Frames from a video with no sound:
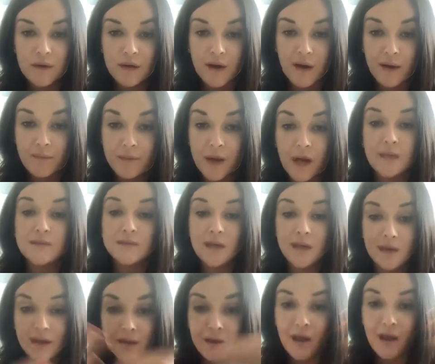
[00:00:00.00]
I'm not
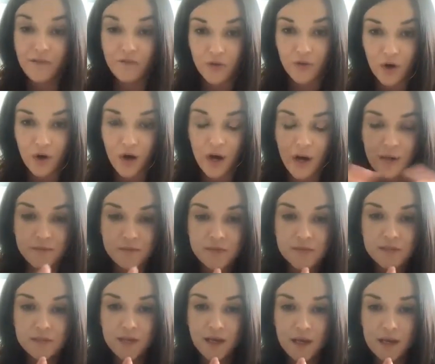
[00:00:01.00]
saying never. I'm
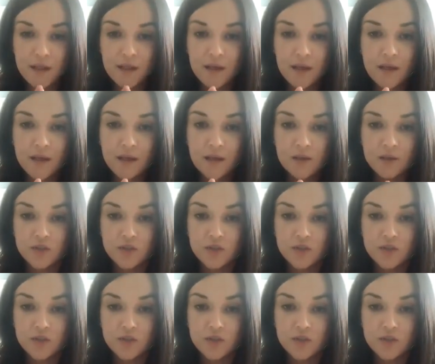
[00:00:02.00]
just saying that